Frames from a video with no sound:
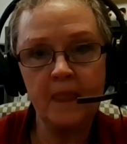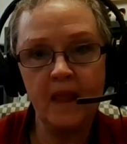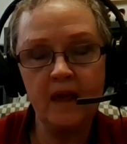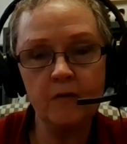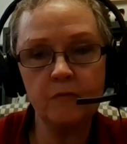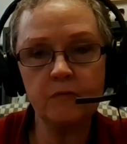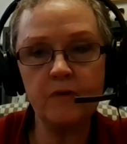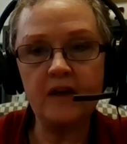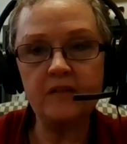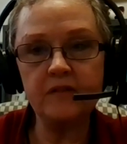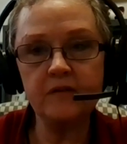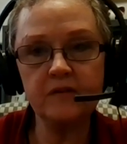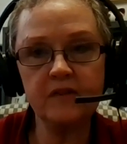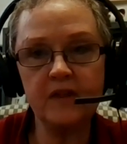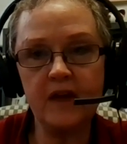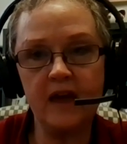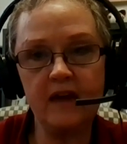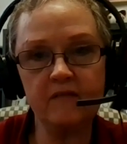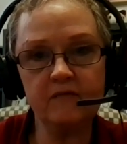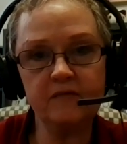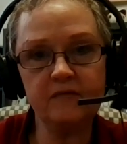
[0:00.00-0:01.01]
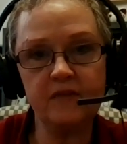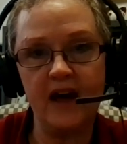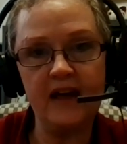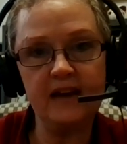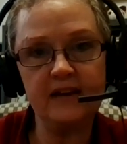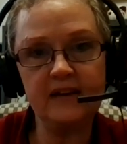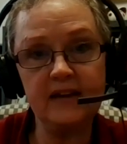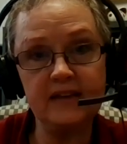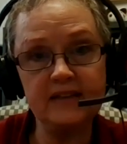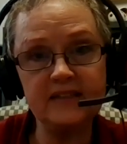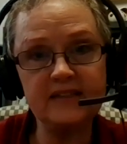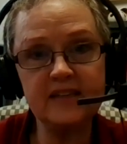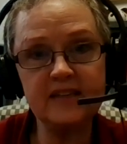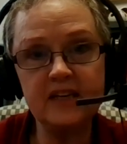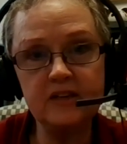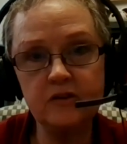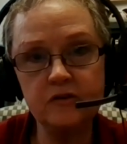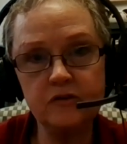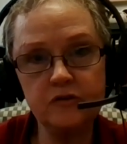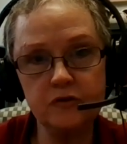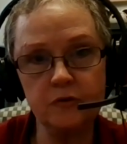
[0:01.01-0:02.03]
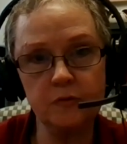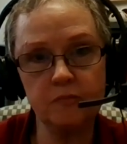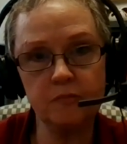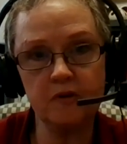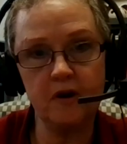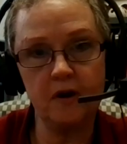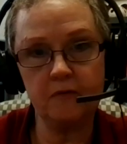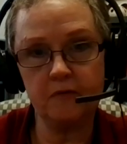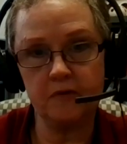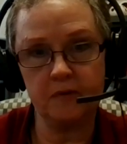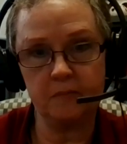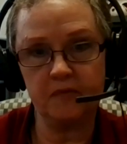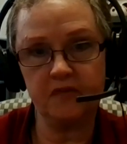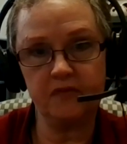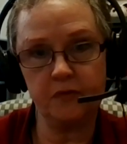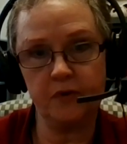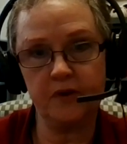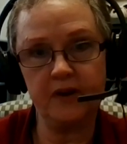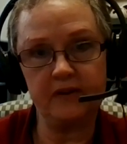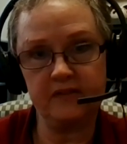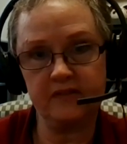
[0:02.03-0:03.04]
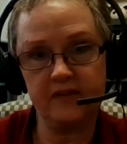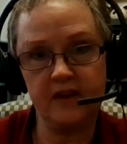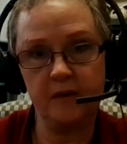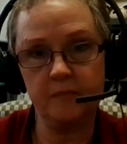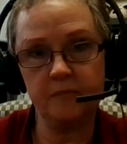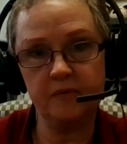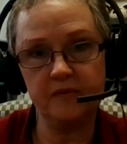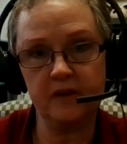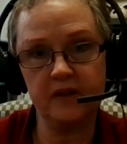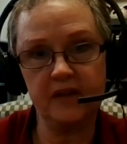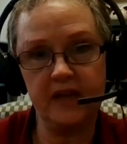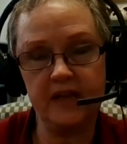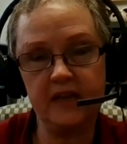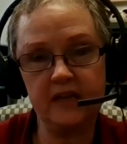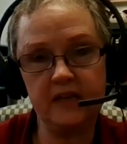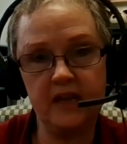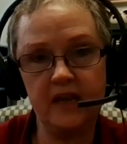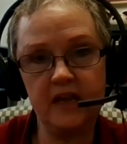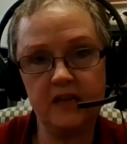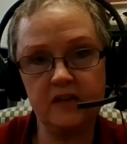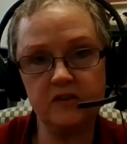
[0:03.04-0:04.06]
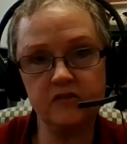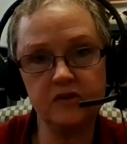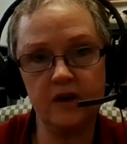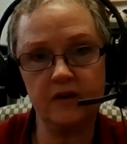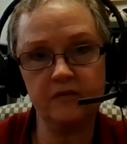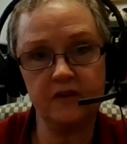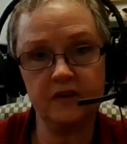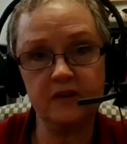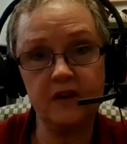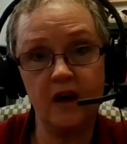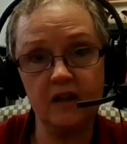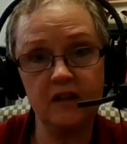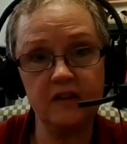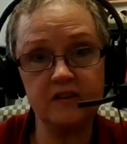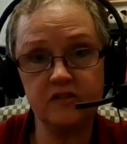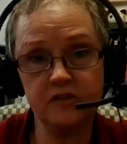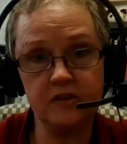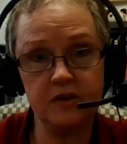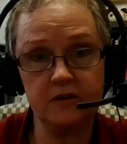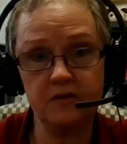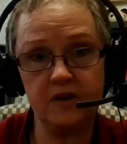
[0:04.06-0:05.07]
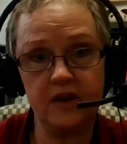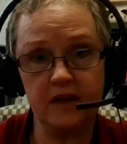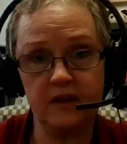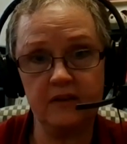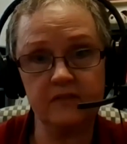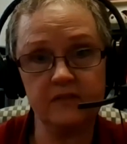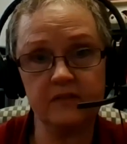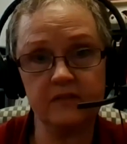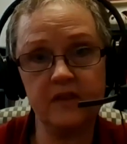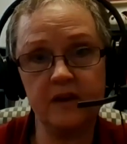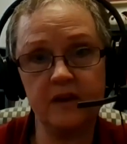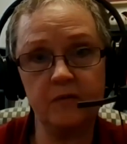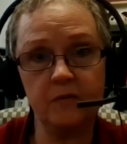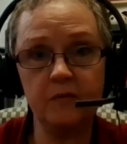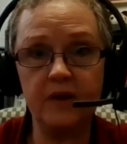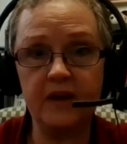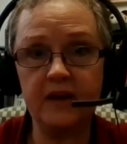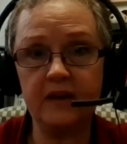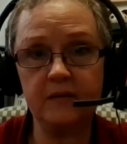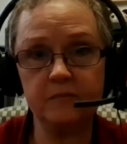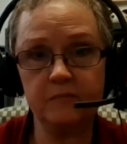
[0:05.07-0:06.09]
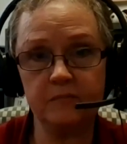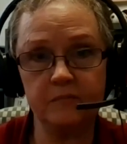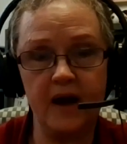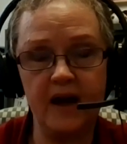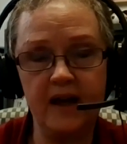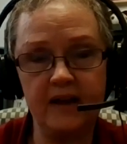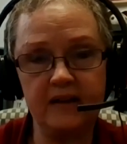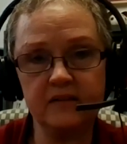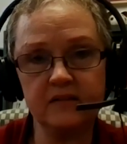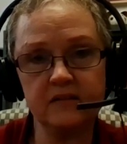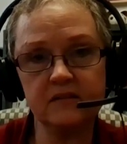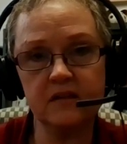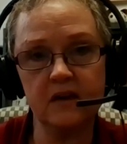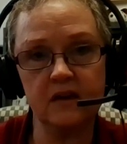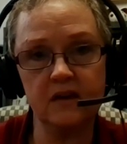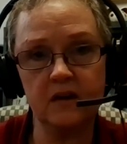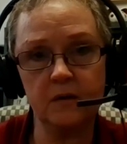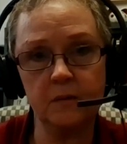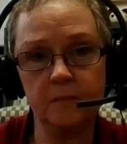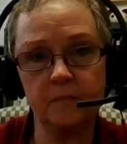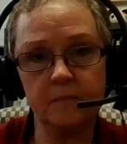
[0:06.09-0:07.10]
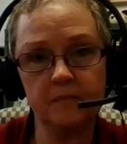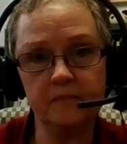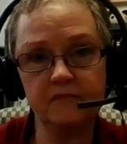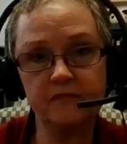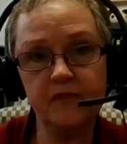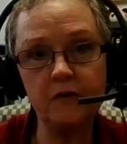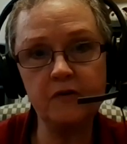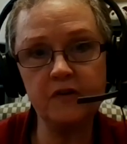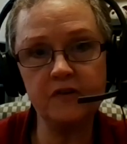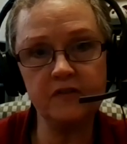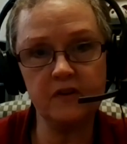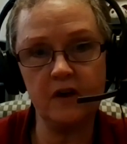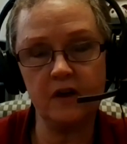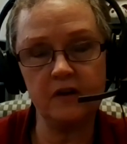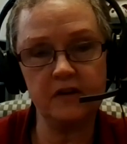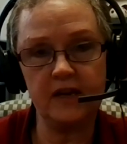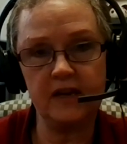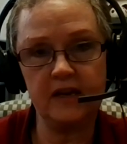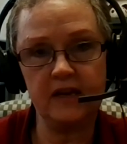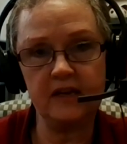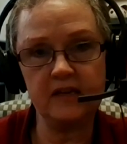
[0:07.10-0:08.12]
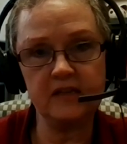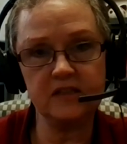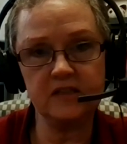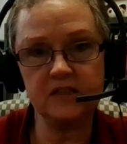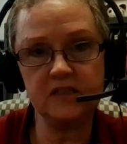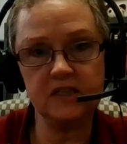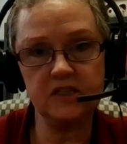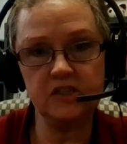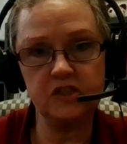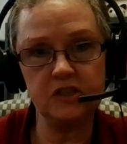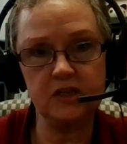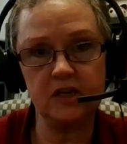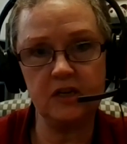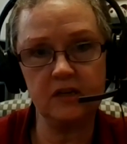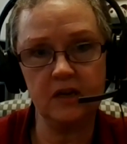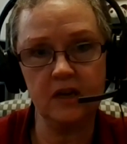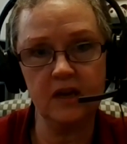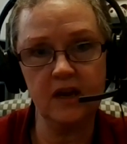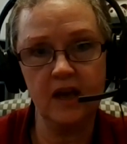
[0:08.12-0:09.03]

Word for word: rather than finding signature programs, for example, in each of the knowledge areas that we might uh, focus on in extension,